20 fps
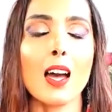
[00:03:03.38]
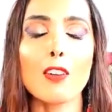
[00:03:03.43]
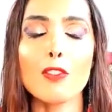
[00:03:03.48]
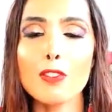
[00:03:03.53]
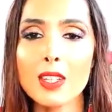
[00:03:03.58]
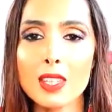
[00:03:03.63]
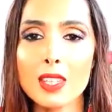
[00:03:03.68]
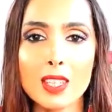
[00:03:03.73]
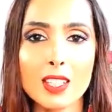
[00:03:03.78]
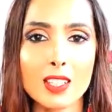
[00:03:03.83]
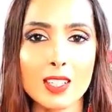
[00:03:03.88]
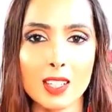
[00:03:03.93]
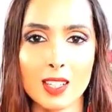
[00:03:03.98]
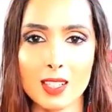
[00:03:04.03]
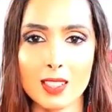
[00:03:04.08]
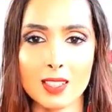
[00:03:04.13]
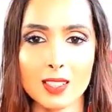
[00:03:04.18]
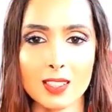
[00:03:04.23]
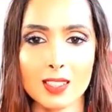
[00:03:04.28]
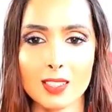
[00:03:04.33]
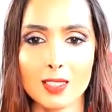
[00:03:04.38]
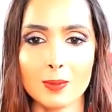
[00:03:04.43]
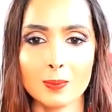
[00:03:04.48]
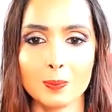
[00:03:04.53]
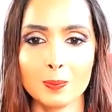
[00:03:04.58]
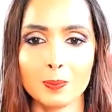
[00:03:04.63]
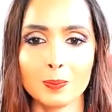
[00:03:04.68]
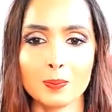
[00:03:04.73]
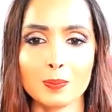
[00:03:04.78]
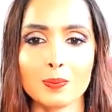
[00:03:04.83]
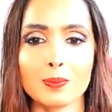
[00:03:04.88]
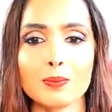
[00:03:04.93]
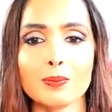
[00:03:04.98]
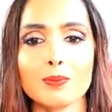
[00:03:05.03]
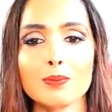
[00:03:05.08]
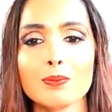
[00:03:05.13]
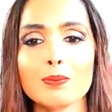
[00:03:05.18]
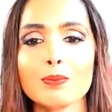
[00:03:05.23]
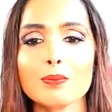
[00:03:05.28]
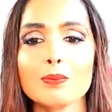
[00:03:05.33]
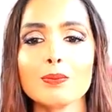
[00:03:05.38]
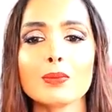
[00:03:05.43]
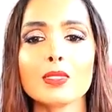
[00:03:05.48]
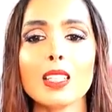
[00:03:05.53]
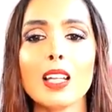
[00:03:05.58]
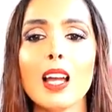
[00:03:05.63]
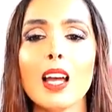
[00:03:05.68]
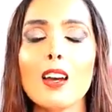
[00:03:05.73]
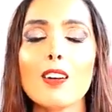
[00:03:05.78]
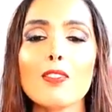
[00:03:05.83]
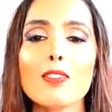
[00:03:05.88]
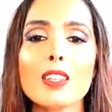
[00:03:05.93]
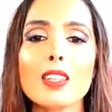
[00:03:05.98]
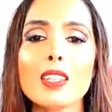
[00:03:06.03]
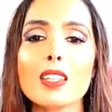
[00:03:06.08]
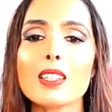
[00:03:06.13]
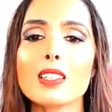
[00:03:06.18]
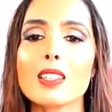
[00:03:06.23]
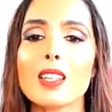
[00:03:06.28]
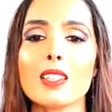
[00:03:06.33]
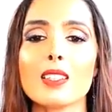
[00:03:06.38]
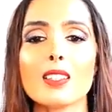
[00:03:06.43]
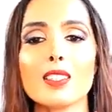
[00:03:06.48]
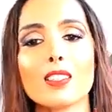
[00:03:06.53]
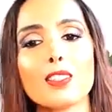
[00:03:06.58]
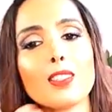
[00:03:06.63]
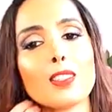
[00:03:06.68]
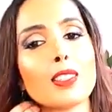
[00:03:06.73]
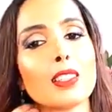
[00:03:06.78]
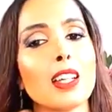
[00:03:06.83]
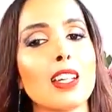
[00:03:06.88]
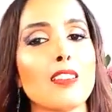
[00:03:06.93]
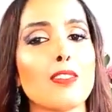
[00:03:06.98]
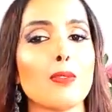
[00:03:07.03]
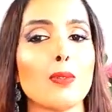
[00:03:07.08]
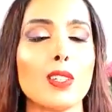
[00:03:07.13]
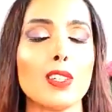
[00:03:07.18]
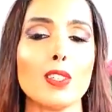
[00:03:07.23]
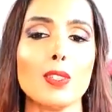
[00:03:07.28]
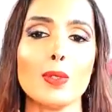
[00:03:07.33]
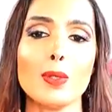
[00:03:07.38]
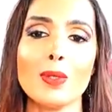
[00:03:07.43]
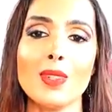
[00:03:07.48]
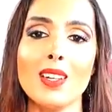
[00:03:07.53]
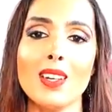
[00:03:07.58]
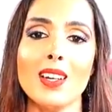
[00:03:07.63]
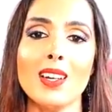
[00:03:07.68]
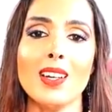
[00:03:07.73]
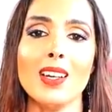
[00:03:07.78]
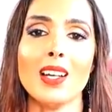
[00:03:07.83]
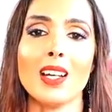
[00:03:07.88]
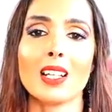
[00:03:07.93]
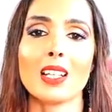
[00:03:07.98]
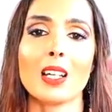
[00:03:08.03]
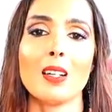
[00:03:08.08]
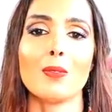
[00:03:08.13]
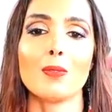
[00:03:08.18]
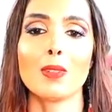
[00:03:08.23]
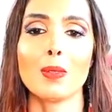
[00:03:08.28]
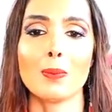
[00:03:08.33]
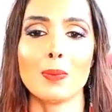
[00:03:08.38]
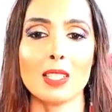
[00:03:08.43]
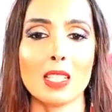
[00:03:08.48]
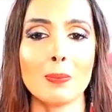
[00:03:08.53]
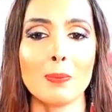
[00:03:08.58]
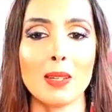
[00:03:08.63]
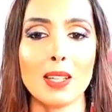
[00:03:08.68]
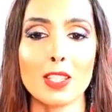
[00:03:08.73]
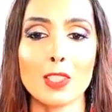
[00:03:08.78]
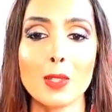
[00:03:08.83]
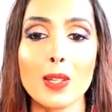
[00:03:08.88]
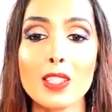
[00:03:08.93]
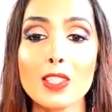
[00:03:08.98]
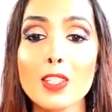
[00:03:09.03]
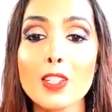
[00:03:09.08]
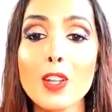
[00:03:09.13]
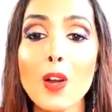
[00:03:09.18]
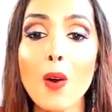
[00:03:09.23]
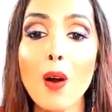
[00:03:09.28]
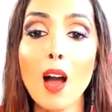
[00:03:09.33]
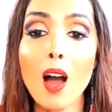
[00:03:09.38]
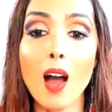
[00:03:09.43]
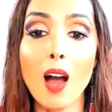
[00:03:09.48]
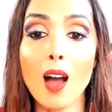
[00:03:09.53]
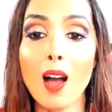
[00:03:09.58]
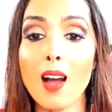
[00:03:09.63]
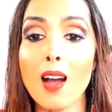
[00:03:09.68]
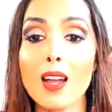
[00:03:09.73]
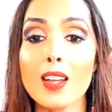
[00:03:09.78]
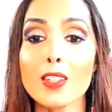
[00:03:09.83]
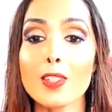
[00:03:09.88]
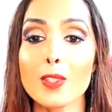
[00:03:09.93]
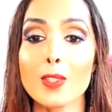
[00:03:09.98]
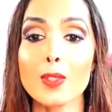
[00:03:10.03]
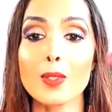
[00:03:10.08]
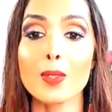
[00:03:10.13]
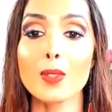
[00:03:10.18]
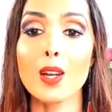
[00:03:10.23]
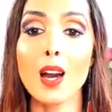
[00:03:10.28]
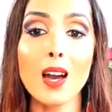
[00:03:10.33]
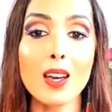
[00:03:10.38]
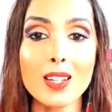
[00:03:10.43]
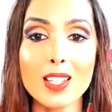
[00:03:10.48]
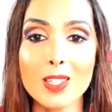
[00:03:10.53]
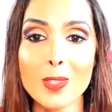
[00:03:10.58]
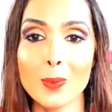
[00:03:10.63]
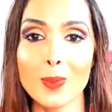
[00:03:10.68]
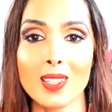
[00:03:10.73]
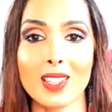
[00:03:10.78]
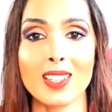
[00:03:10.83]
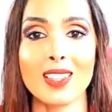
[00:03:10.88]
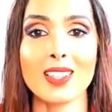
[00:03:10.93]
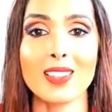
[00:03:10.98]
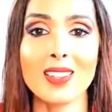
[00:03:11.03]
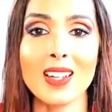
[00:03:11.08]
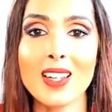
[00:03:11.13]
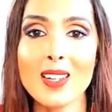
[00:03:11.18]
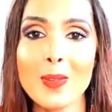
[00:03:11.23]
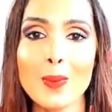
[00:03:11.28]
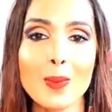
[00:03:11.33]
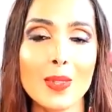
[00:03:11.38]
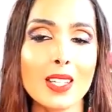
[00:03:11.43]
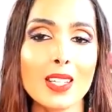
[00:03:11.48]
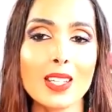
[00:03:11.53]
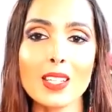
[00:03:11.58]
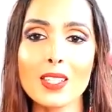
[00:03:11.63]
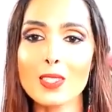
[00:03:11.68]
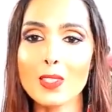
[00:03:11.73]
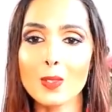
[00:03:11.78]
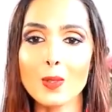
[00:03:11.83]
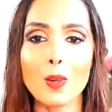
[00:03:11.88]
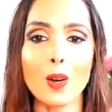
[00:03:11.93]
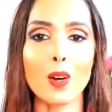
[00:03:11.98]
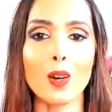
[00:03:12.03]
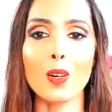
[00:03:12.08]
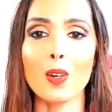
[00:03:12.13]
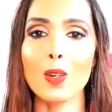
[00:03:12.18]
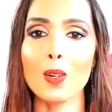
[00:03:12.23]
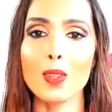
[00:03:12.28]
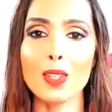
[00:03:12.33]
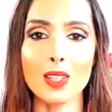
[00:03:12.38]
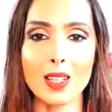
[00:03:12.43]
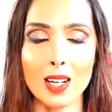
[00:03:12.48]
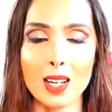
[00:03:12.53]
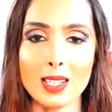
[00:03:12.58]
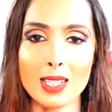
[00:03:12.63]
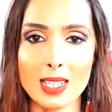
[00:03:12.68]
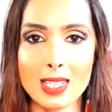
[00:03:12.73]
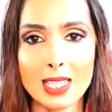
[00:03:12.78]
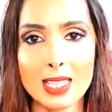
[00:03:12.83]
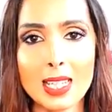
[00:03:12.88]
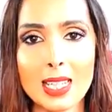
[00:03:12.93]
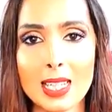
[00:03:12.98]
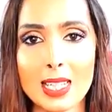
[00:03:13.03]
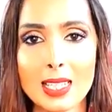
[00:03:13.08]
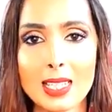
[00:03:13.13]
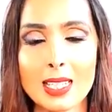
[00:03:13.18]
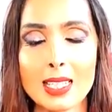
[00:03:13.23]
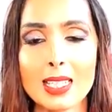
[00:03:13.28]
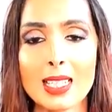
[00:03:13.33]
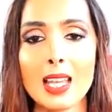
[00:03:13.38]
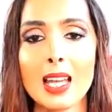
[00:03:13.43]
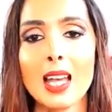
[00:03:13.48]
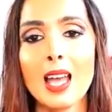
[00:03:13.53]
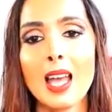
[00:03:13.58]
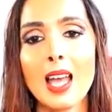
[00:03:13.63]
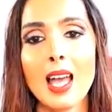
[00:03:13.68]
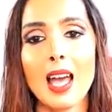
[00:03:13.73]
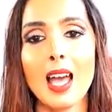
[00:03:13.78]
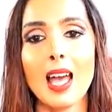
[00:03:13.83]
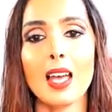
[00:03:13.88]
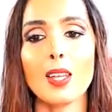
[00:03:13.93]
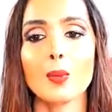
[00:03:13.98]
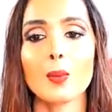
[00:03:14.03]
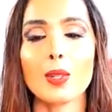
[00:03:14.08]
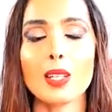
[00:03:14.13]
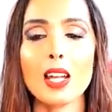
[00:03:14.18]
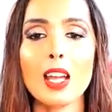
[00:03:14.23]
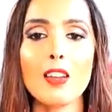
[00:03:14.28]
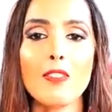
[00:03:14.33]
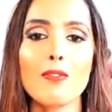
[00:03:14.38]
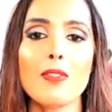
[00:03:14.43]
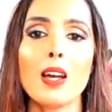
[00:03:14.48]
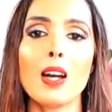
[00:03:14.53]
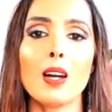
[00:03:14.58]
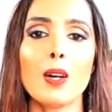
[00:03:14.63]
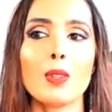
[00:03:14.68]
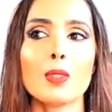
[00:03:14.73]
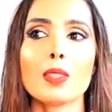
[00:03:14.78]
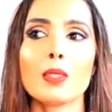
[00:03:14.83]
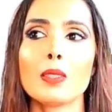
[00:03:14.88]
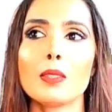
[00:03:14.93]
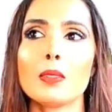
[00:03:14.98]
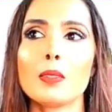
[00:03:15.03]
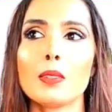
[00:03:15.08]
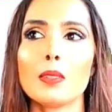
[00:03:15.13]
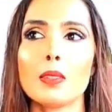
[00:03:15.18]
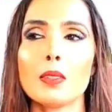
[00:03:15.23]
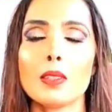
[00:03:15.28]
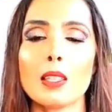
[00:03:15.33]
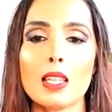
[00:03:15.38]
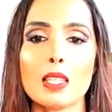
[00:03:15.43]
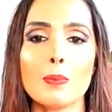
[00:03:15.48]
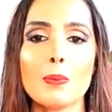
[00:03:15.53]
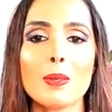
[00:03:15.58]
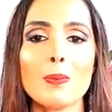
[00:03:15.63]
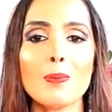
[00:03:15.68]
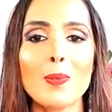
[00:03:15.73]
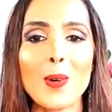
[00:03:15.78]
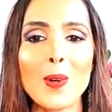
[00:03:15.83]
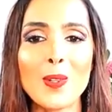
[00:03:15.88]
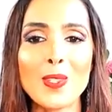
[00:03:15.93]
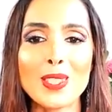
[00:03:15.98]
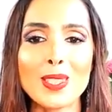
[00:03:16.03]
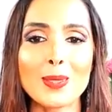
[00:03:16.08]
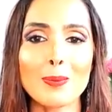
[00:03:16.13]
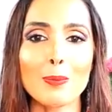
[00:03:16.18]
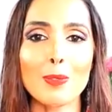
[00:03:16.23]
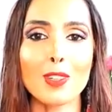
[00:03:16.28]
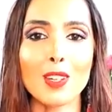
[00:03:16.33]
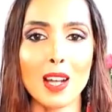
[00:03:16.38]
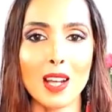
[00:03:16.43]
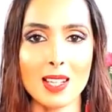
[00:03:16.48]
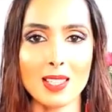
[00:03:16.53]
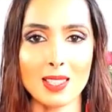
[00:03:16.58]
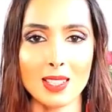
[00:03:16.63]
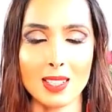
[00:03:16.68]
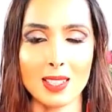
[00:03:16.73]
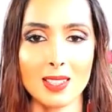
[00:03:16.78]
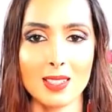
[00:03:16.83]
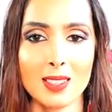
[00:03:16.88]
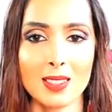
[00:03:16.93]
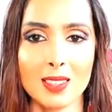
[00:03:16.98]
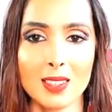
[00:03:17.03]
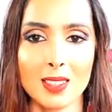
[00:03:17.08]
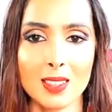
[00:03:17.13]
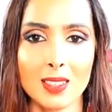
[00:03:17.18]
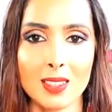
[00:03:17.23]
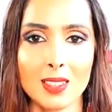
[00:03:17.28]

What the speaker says: everything changes. Everything changes in your life when you come from this space. So as you know, I do goddess work, right? We do all the goddess things. And what I found that's been most surprising